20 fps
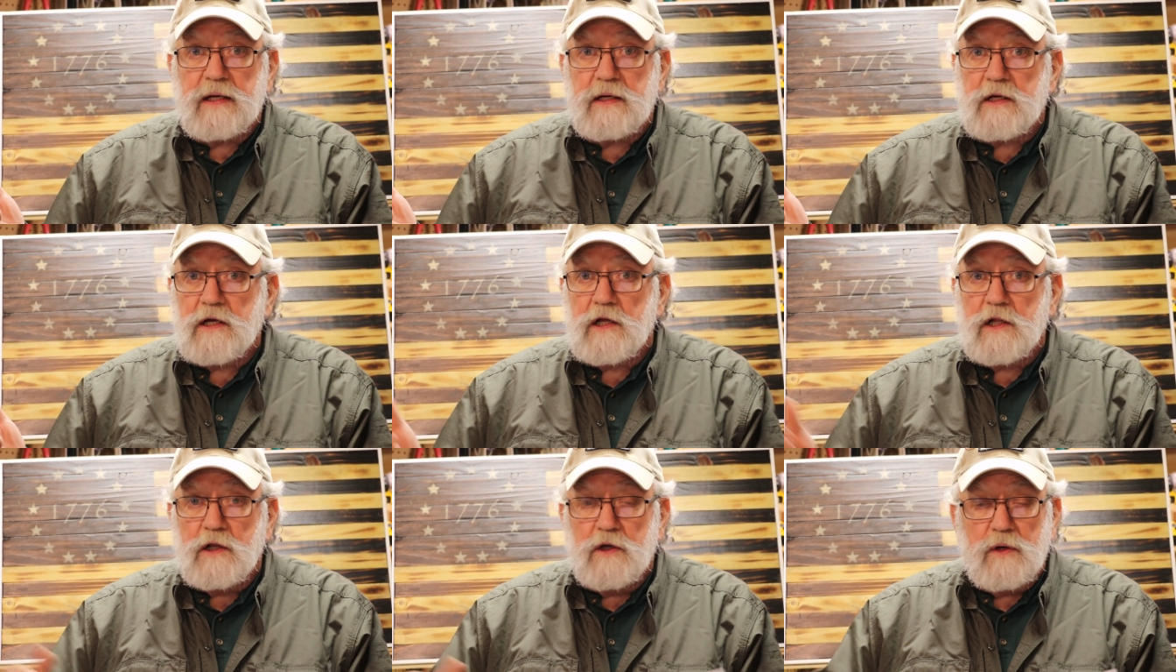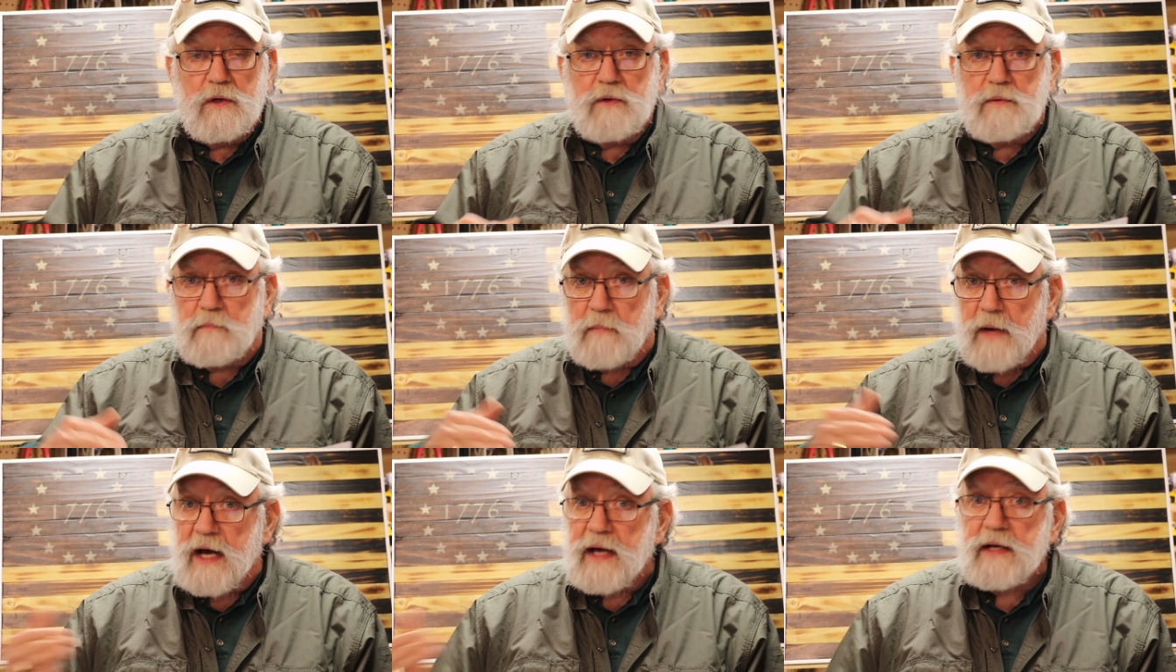
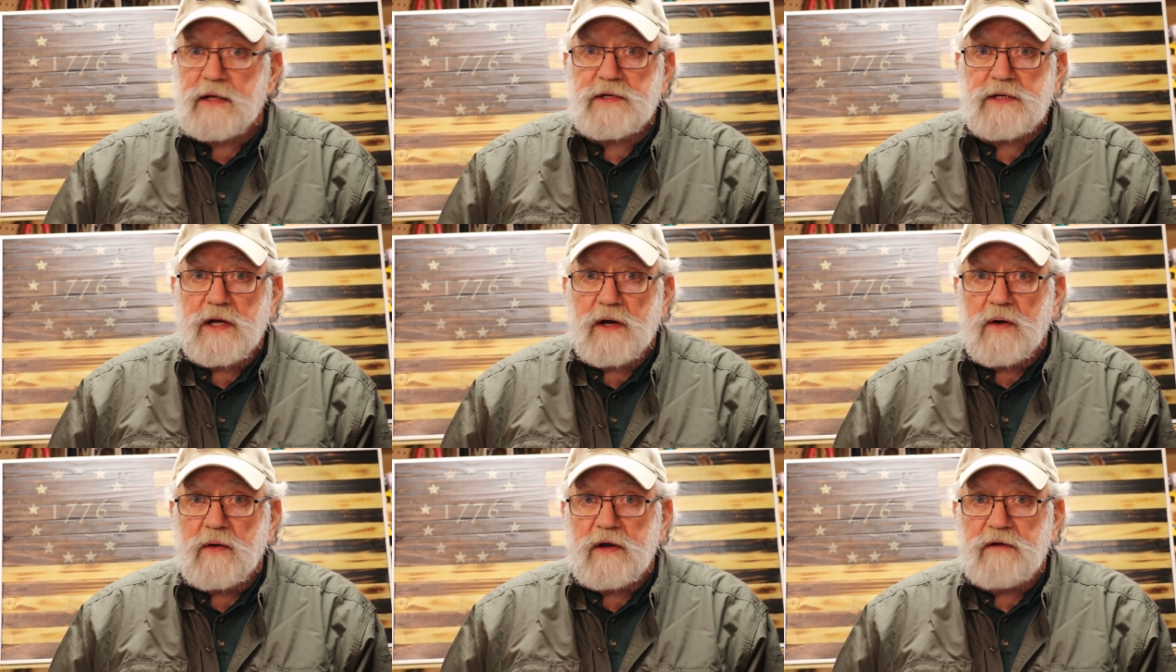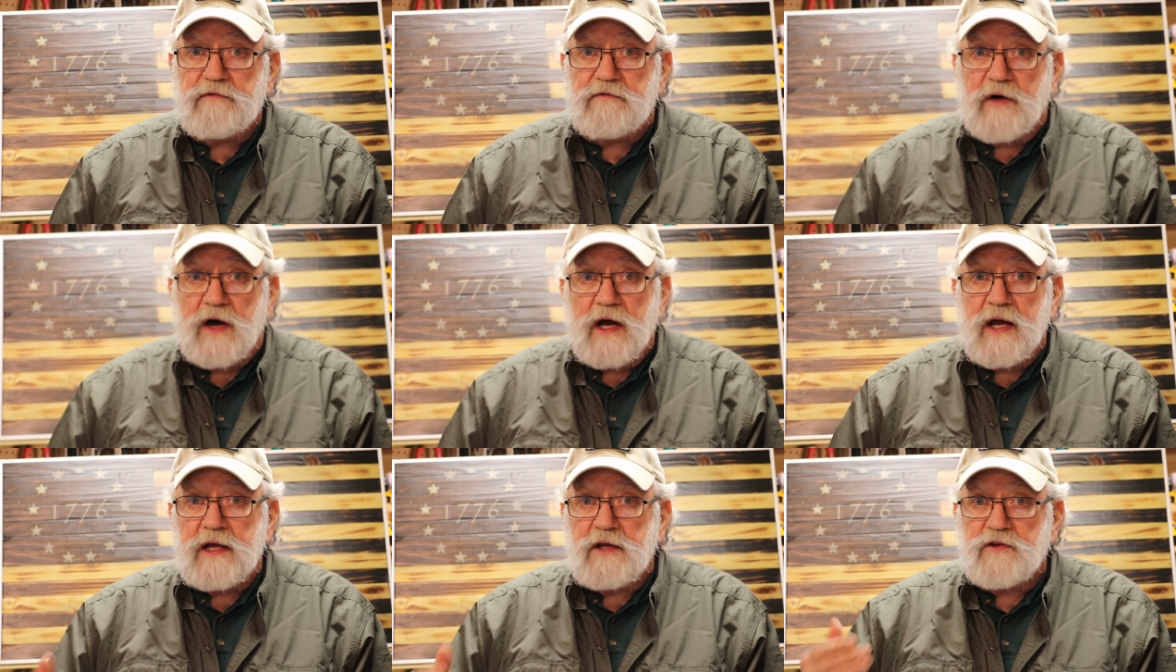include monetary
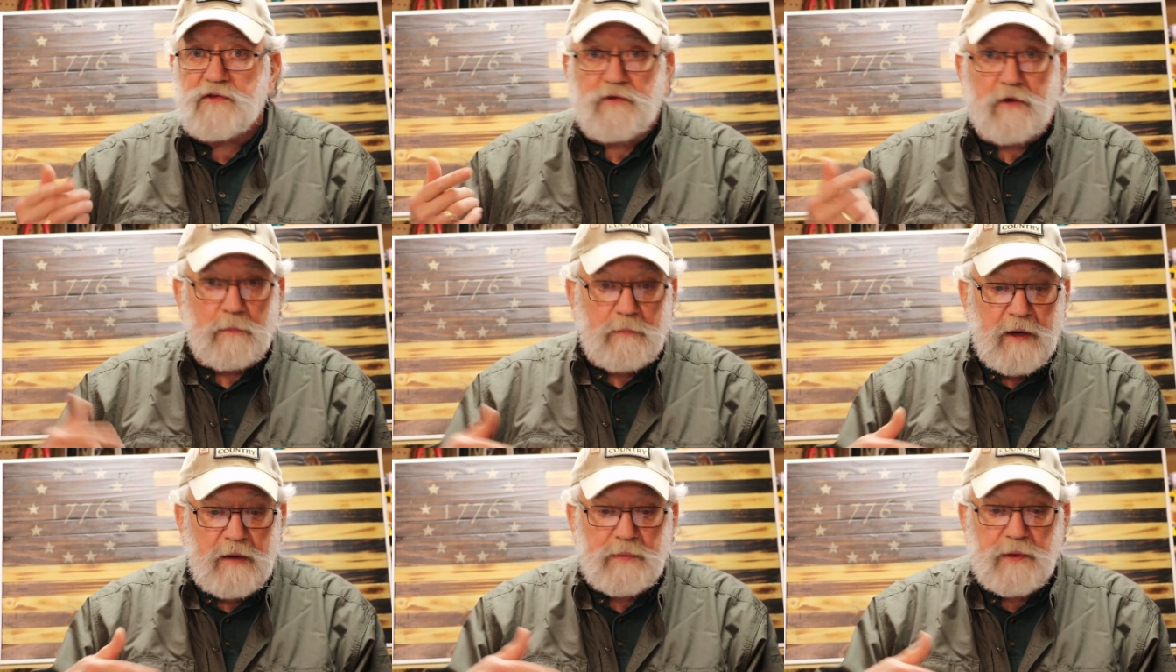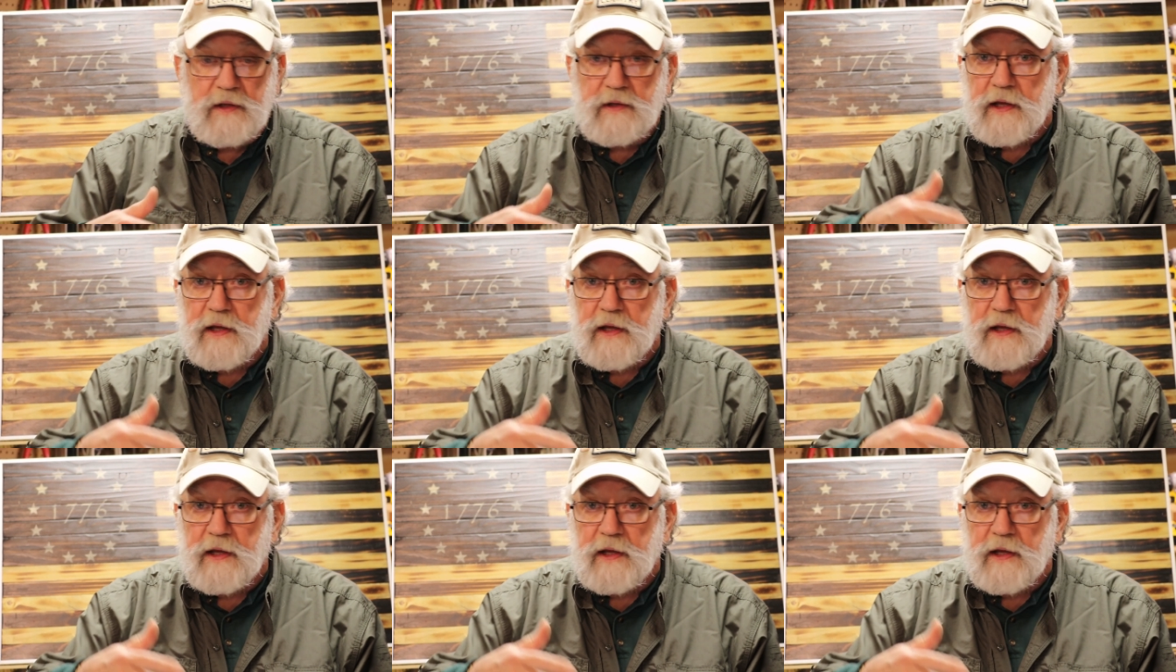fines for people